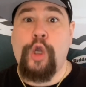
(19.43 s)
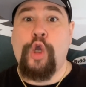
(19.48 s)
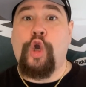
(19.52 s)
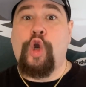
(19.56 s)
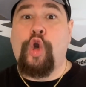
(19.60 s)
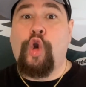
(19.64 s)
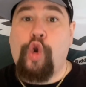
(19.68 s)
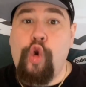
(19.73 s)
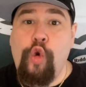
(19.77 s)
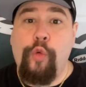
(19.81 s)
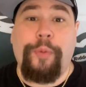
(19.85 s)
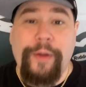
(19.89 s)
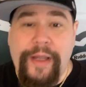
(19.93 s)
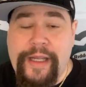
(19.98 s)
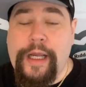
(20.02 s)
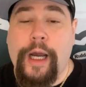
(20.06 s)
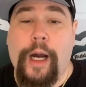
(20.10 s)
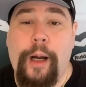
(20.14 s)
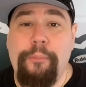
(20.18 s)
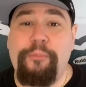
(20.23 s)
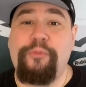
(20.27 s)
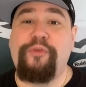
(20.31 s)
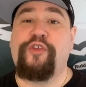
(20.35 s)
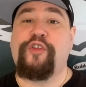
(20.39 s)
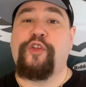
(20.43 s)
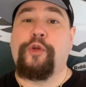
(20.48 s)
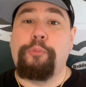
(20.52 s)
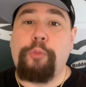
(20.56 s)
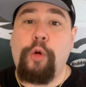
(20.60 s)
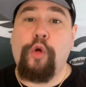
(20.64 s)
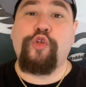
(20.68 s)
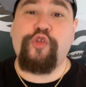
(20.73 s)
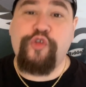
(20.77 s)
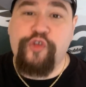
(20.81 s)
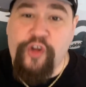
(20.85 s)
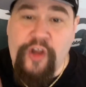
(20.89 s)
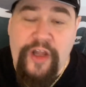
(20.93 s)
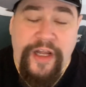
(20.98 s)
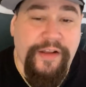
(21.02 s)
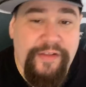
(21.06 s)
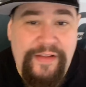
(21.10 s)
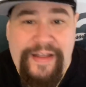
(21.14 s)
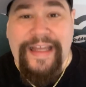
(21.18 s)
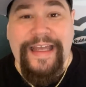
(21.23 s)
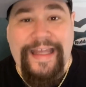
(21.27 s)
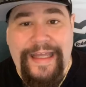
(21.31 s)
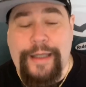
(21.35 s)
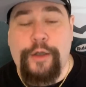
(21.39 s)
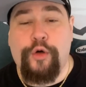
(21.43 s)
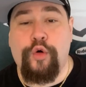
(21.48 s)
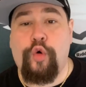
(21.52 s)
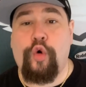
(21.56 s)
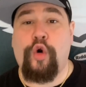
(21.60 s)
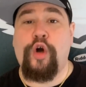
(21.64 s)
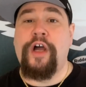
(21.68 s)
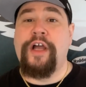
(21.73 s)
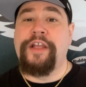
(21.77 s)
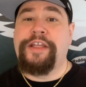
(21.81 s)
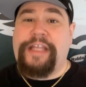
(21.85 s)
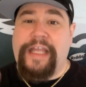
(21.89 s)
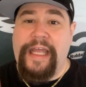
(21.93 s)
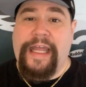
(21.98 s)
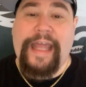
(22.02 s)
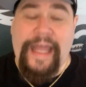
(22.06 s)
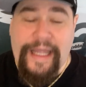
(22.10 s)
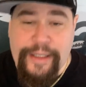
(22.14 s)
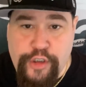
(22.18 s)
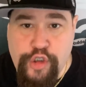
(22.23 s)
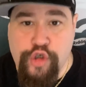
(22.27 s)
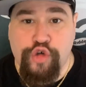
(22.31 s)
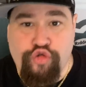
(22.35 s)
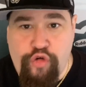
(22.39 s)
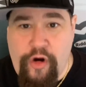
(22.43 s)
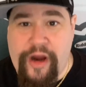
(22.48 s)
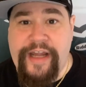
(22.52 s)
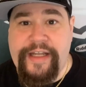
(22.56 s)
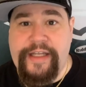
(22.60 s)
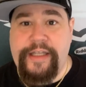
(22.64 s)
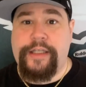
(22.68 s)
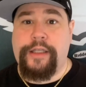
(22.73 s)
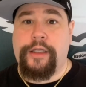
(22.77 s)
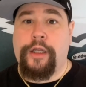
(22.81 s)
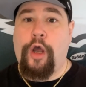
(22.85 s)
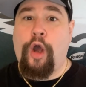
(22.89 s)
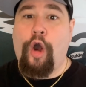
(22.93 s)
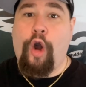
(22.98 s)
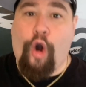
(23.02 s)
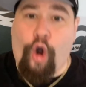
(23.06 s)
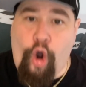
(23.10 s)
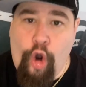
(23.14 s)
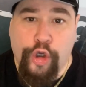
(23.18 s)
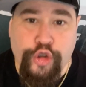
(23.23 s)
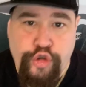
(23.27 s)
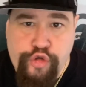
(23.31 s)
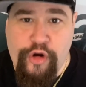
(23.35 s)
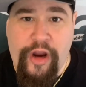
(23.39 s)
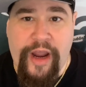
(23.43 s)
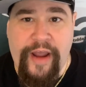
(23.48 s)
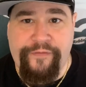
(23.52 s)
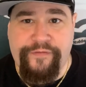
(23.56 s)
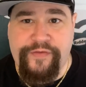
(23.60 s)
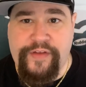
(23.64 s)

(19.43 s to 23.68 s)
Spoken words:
who becomes the most likely Eagle to get traded on draft